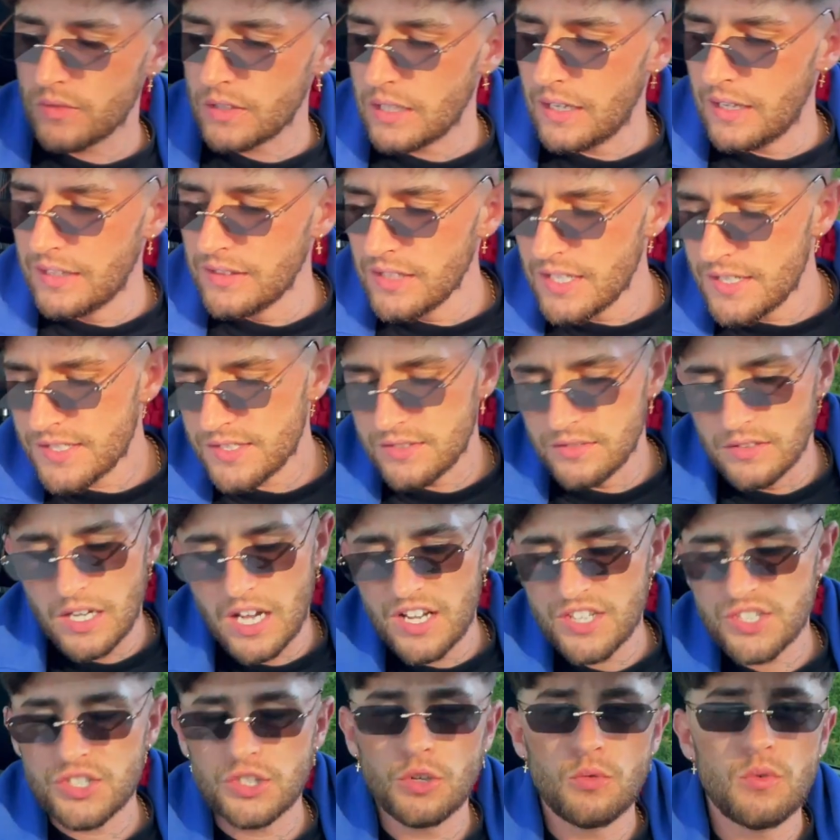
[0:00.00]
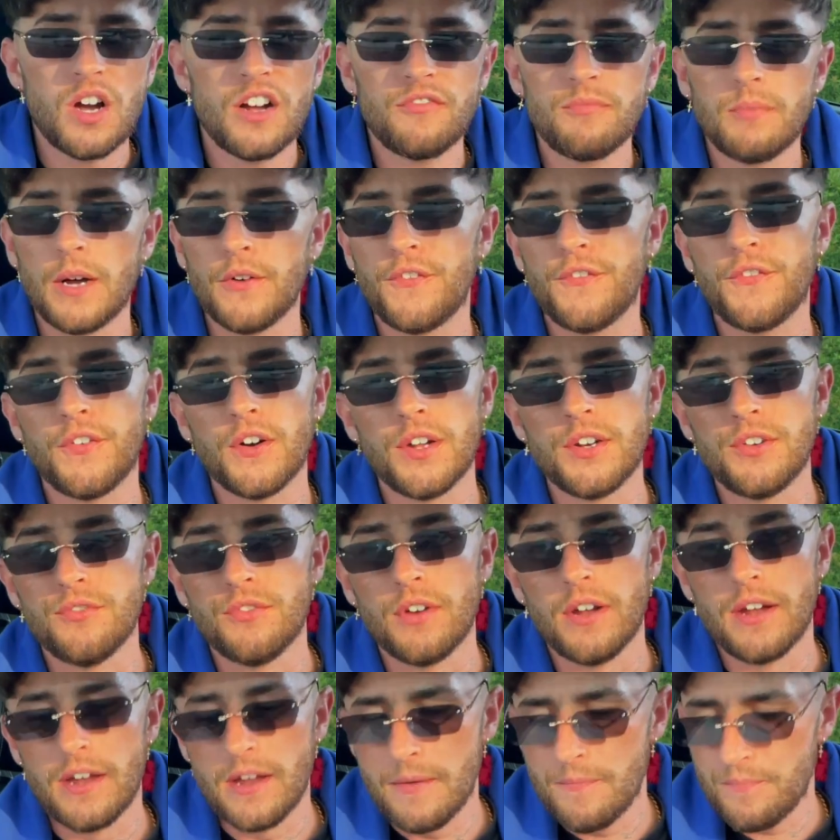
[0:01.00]
And listen, I still have my fun,
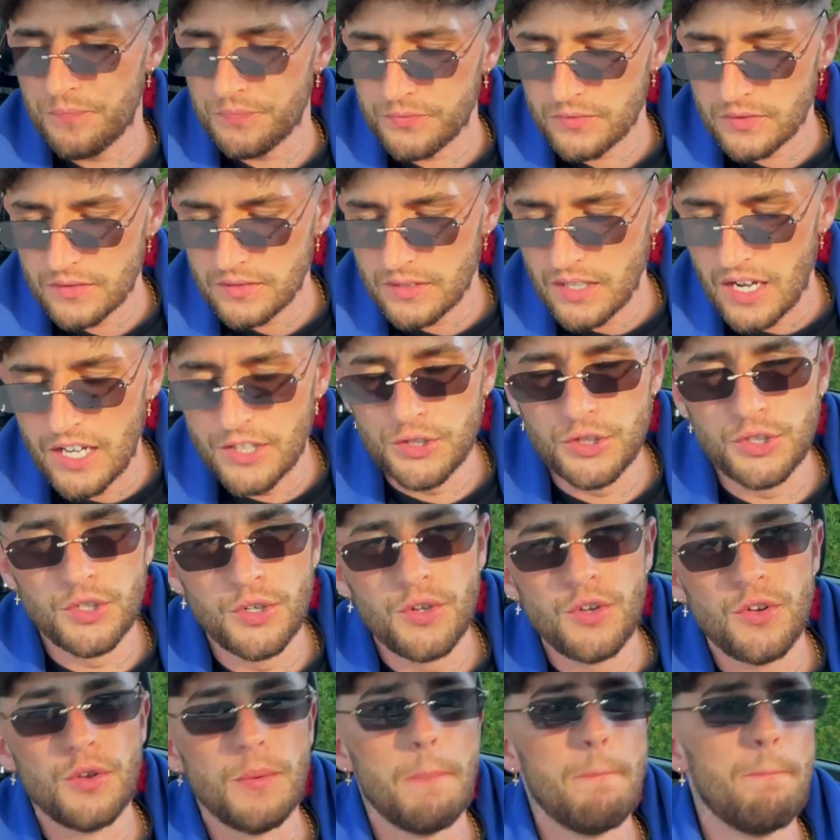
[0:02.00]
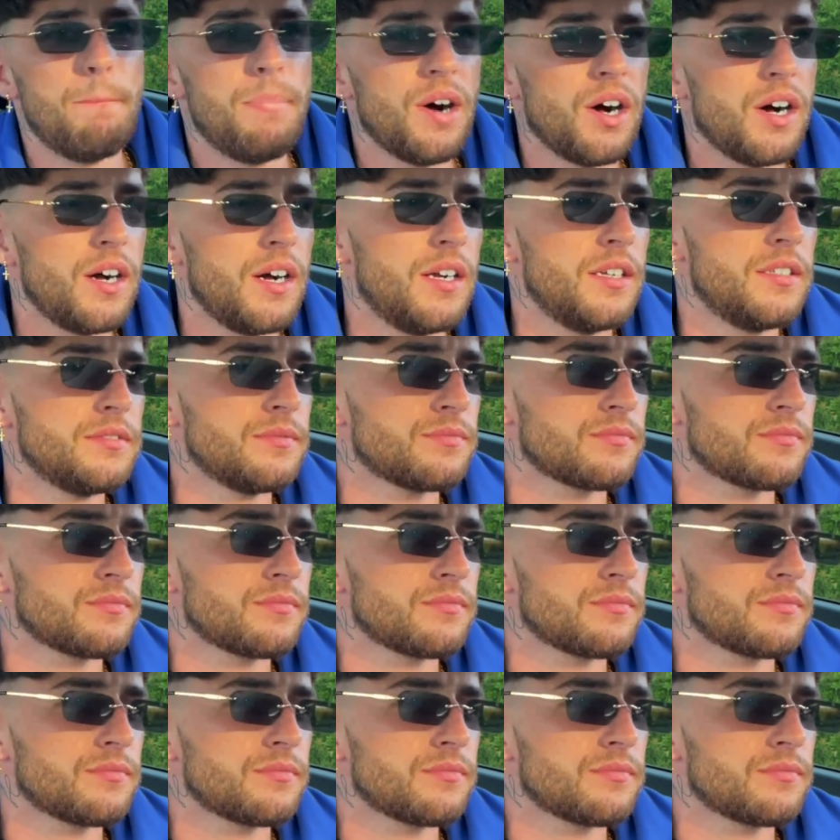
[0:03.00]
right? I do, but